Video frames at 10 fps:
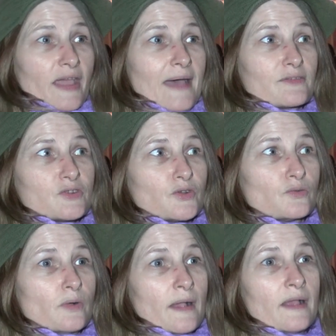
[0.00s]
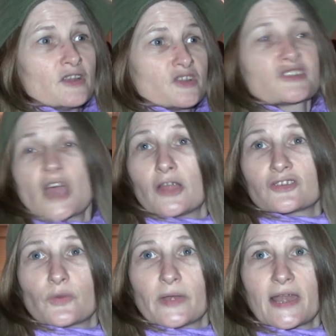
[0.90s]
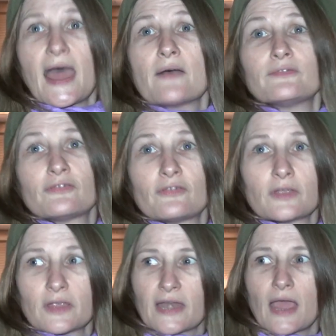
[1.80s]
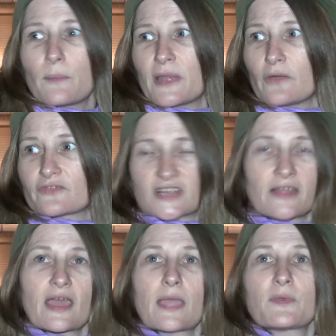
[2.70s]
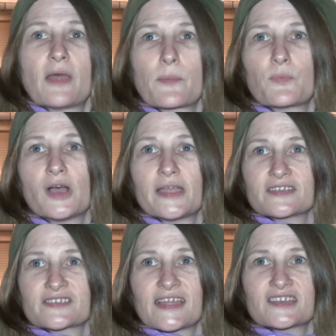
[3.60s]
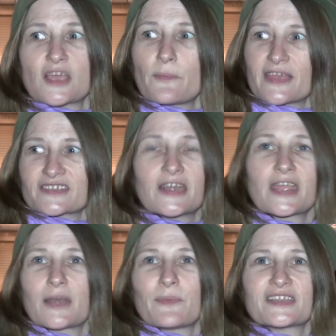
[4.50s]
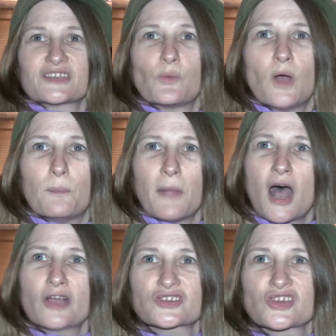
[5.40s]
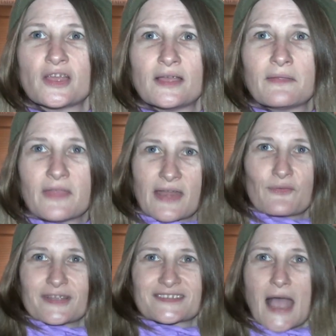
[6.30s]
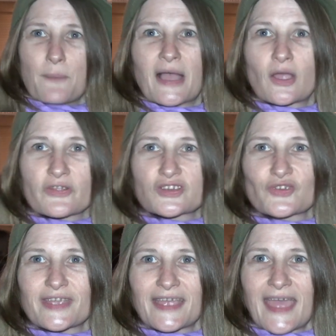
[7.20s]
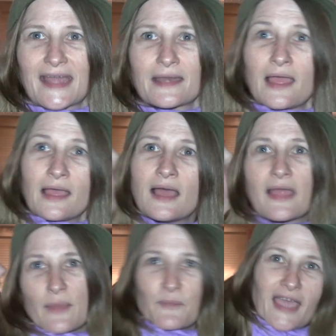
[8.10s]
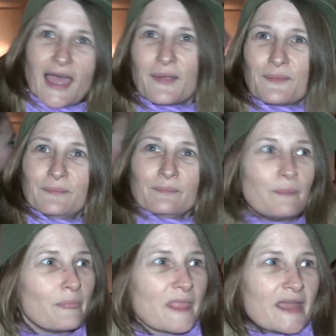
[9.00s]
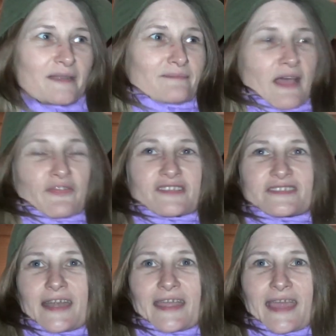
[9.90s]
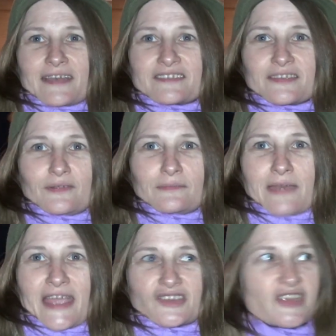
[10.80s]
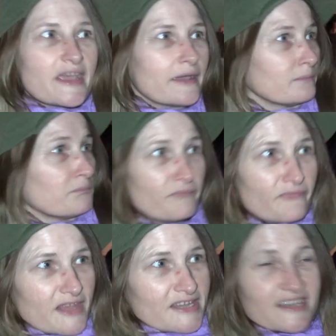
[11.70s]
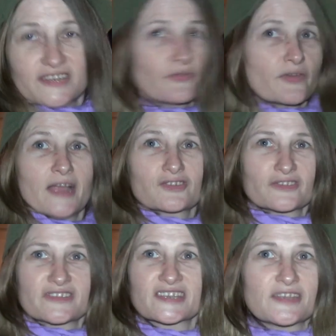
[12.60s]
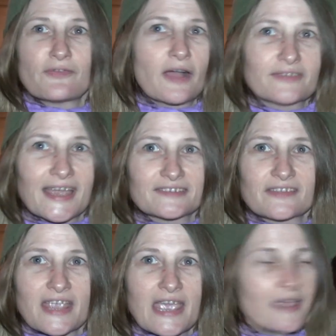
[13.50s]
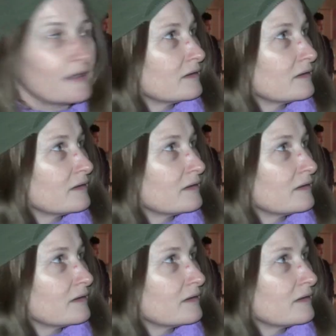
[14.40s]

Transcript: council just aren't doing enough. You know, I mean, obviously they opened up the Brighton Centre, but that's only going to be until, what, March? And everyone's out back on the street again. And then we go, nothing's done again until next year. This is 365 days of the year.